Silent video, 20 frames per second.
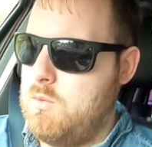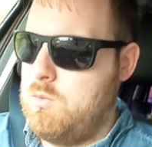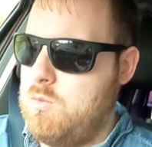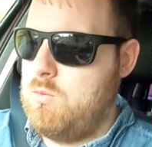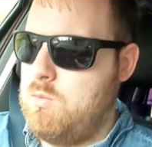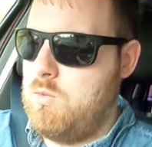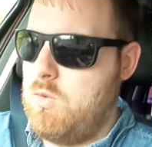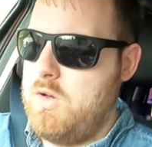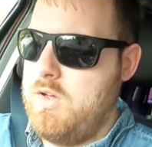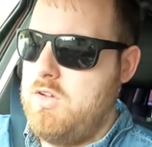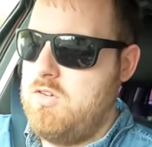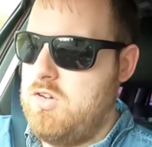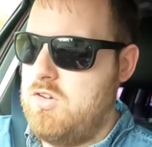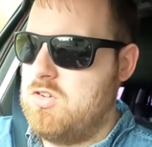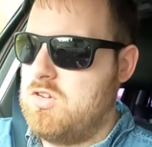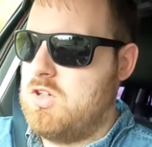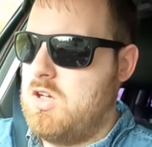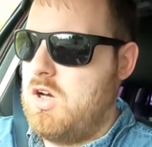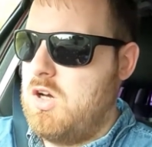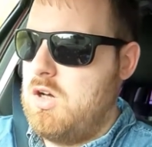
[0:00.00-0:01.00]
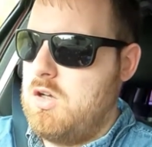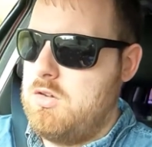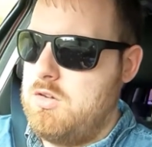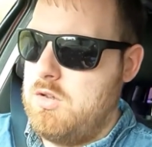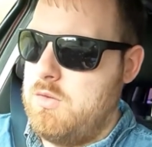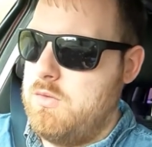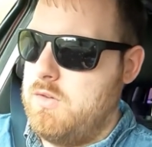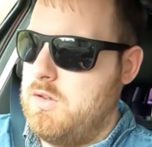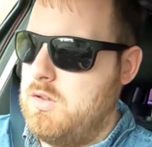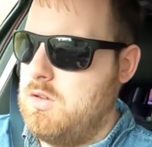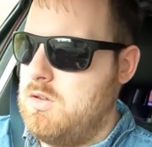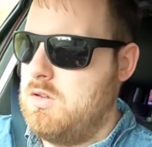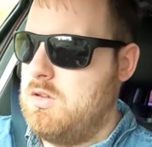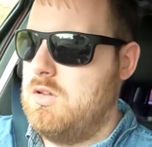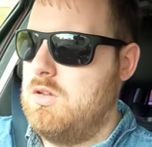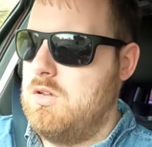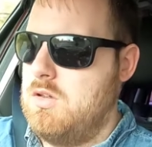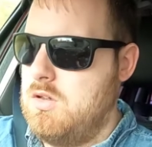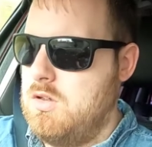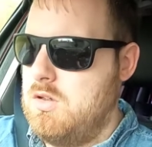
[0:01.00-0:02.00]
what is this car doing?
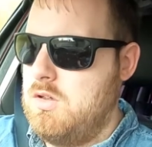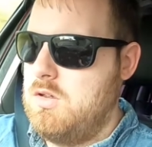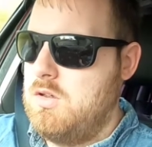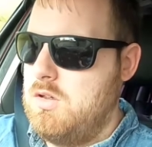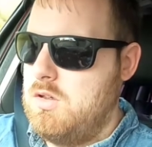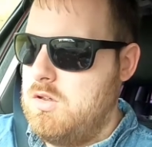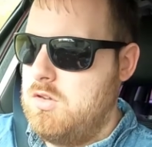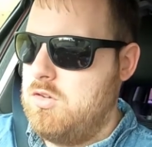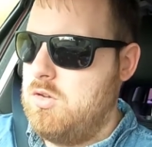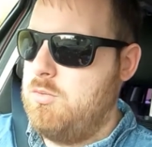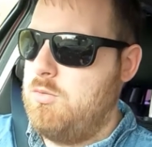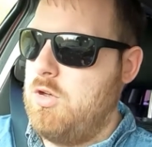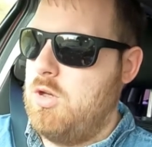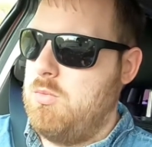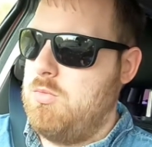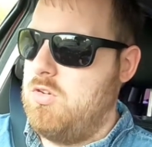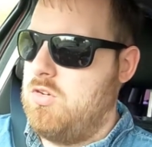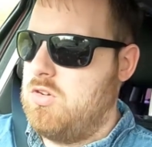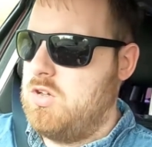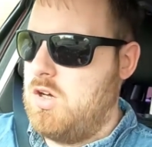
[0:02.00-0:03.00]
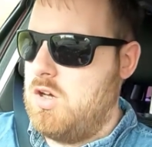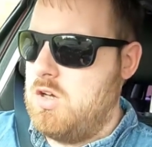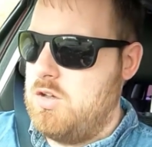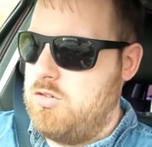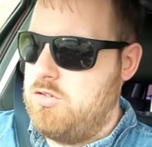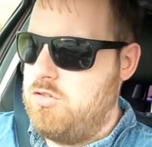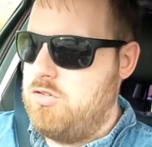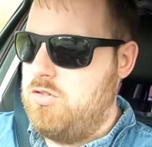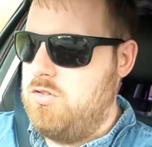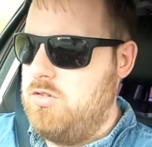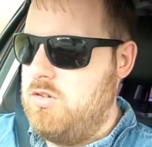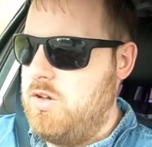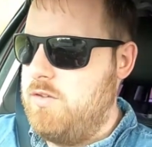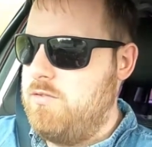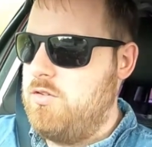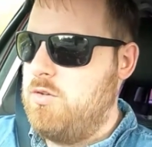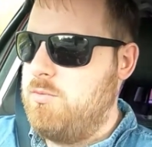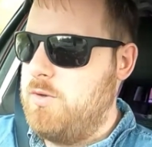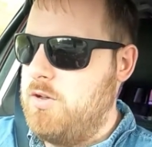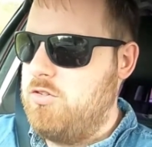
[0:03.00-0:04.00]
Sometimes this car, every
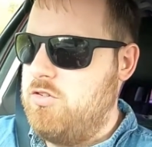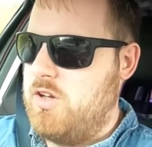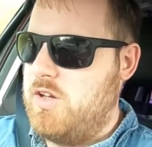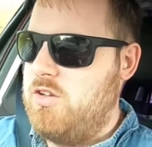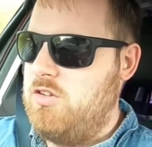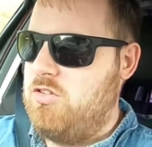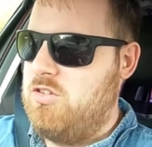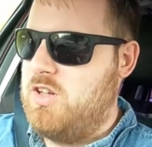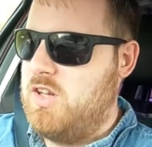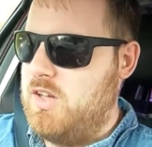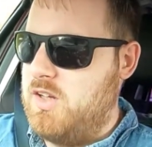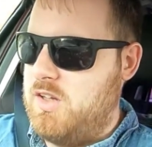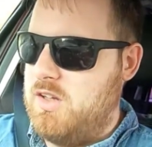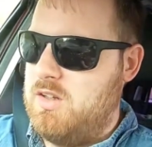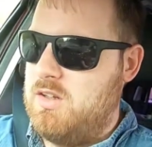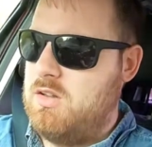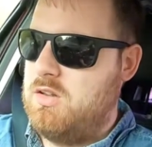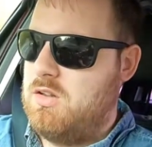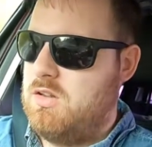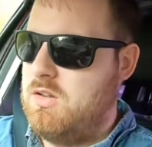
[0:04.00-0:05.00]
time I change gear,